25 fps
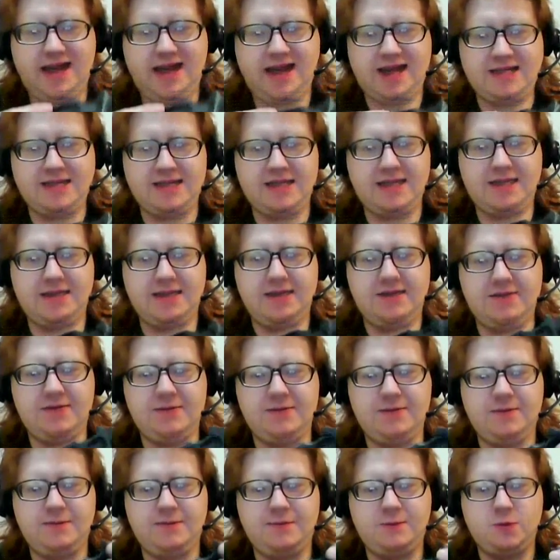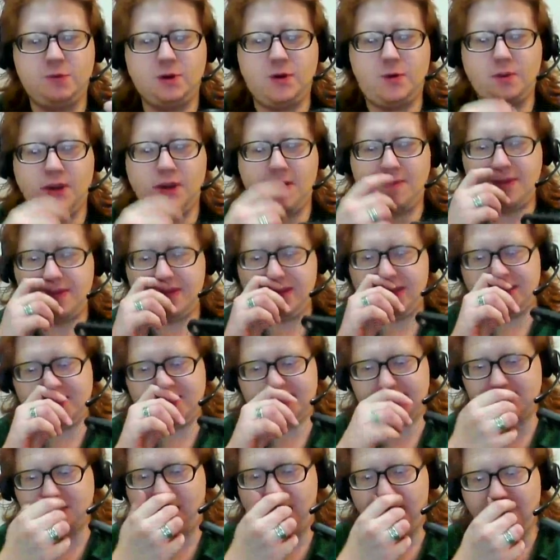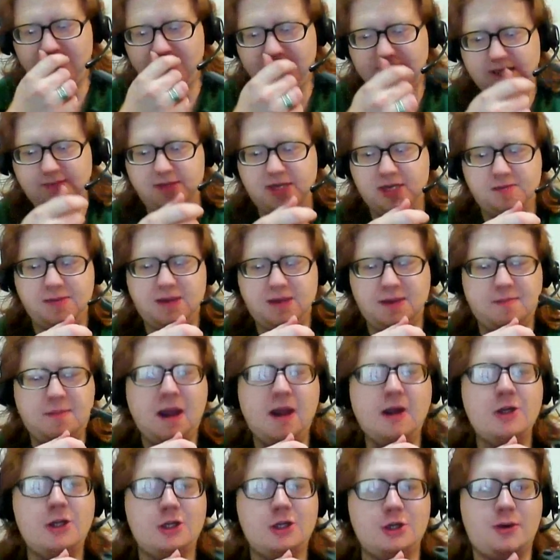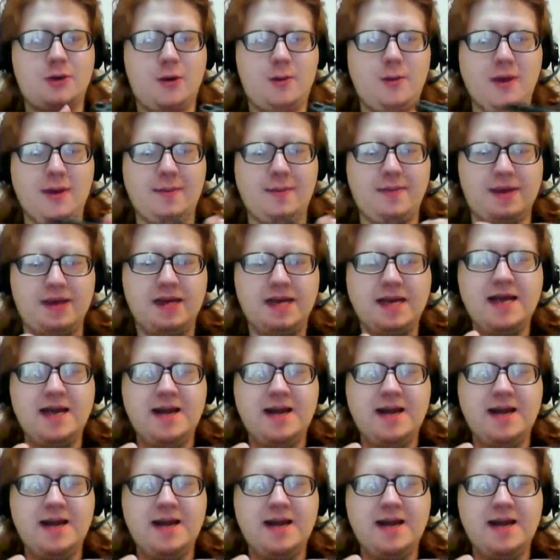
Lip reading: I think, for a weapon that's obviously meant to be a puncturing weapon.